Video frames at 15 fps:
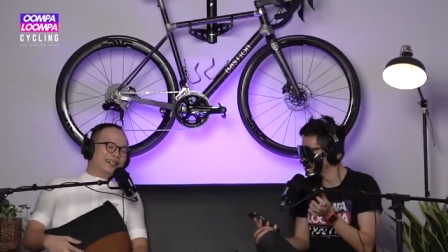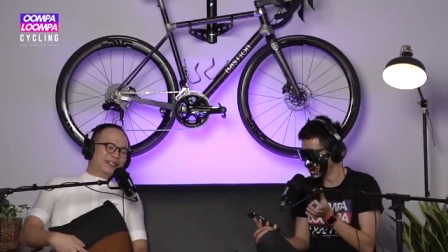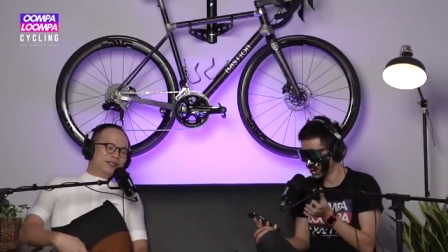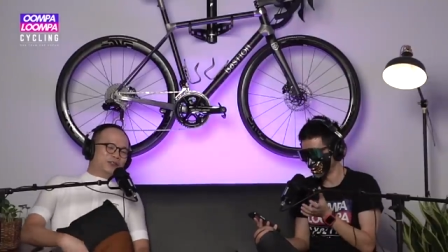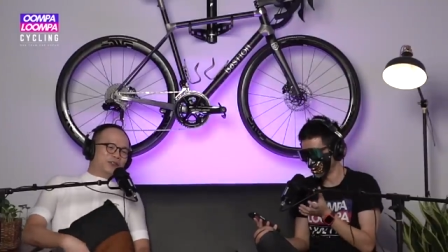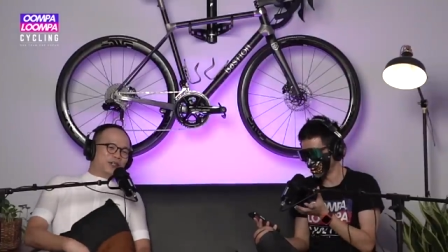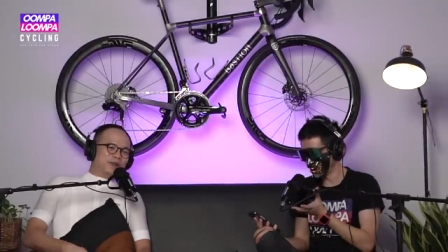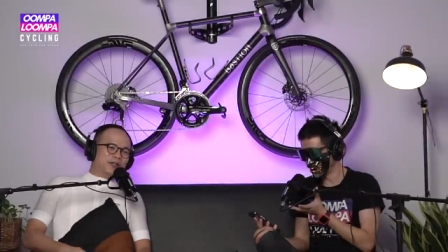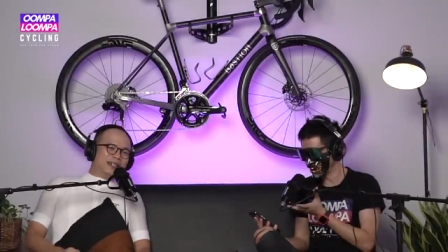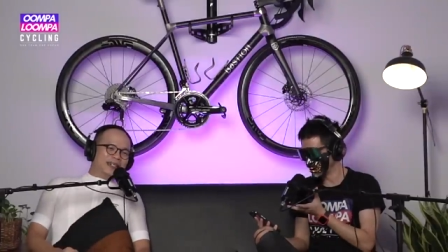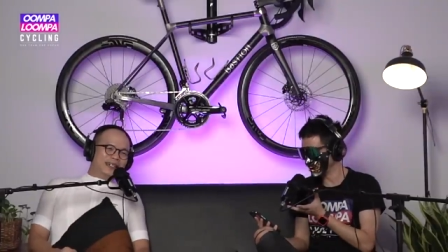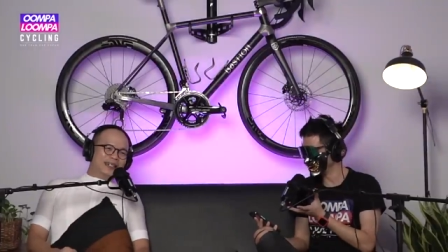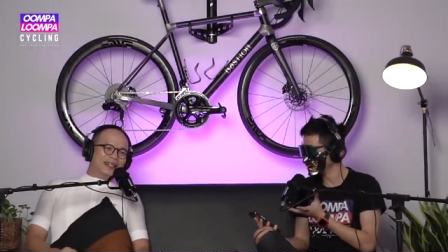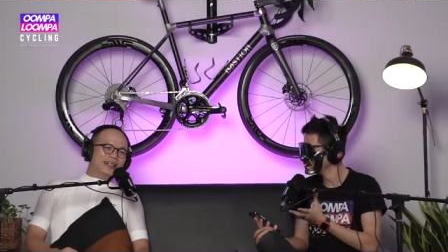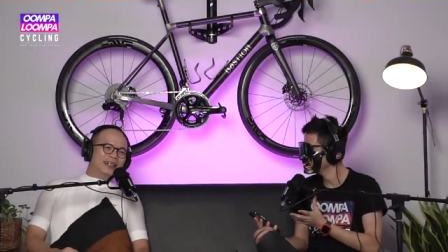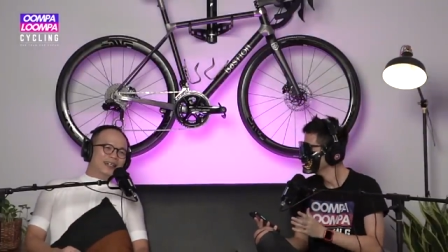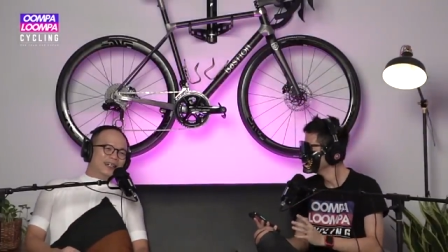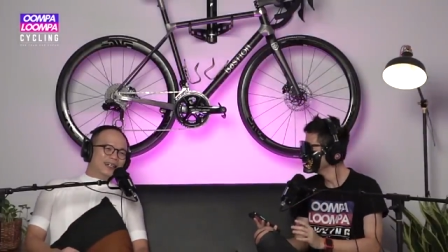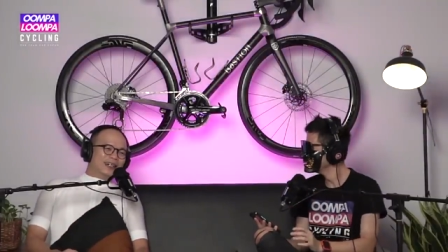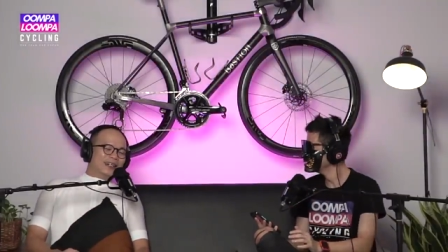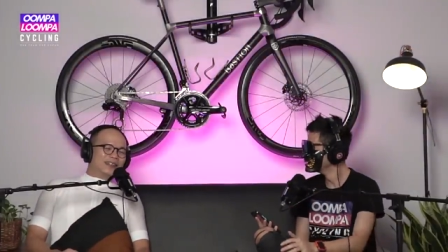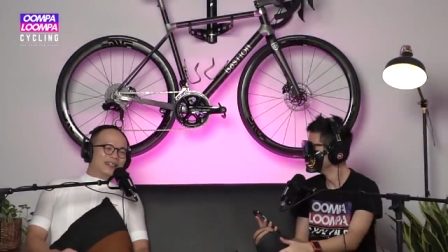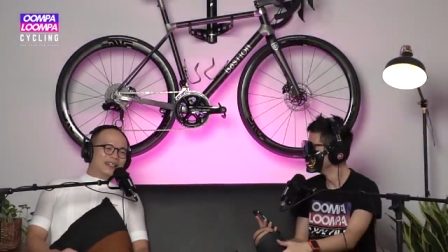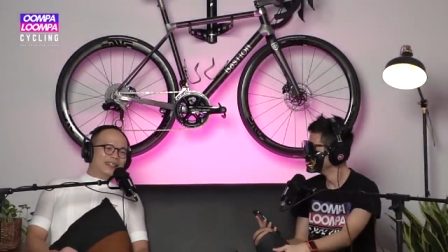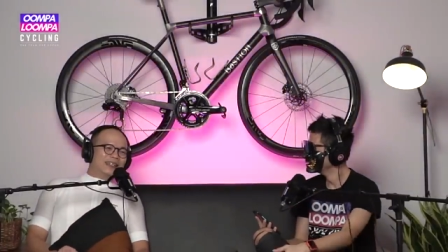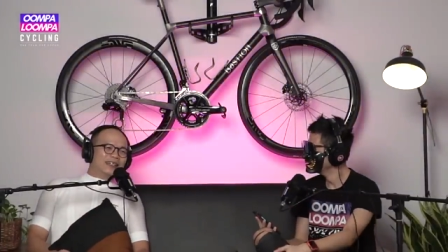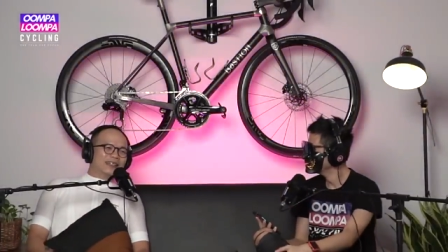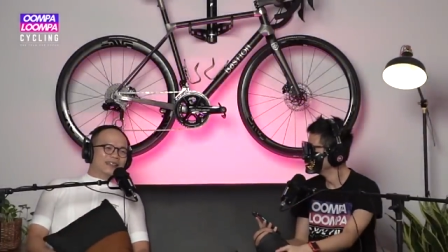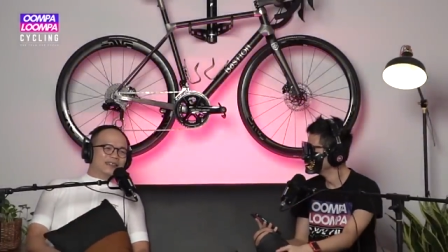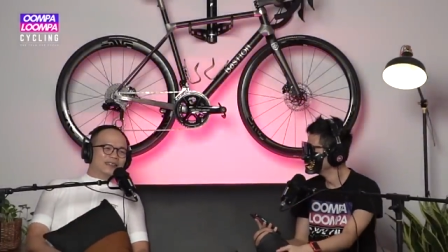Dropping drop. the mic.
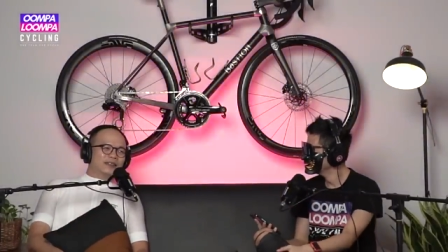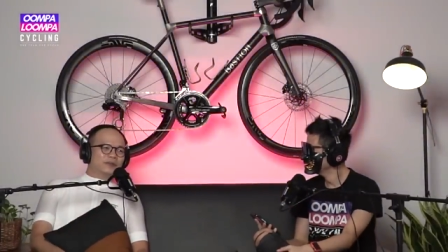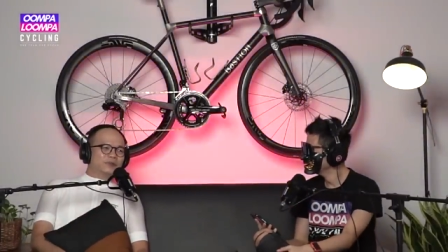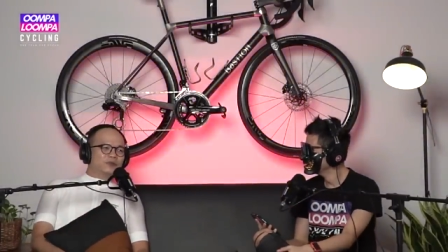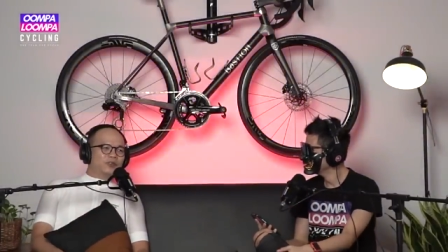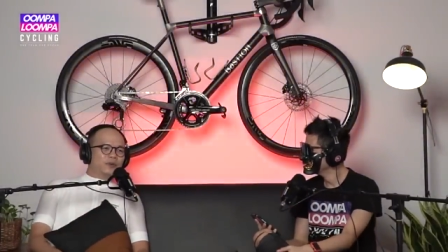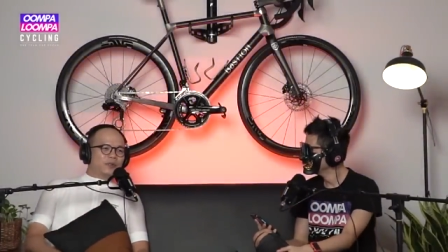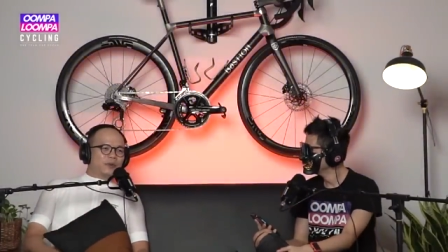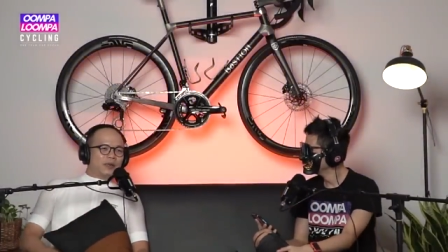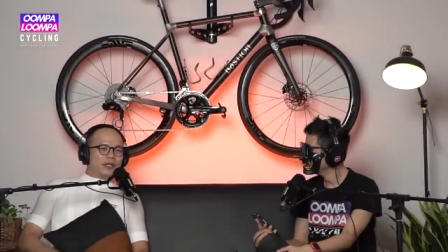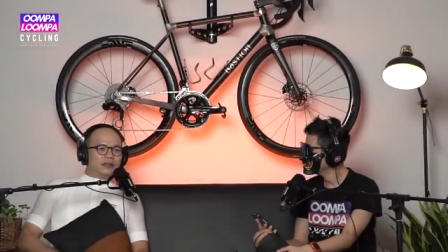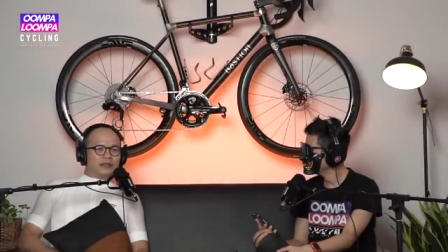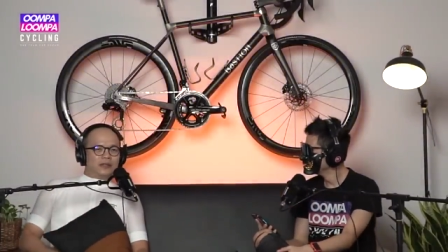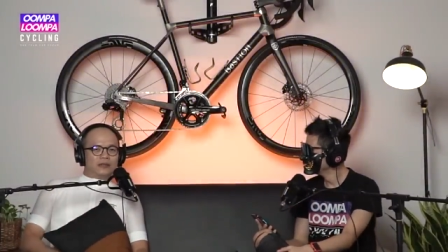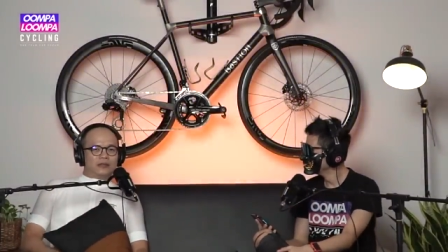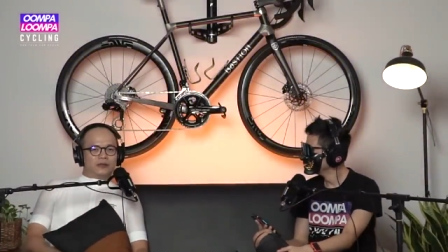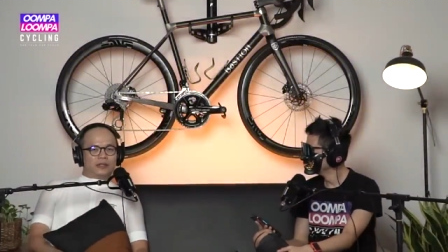okay, Drop the panties.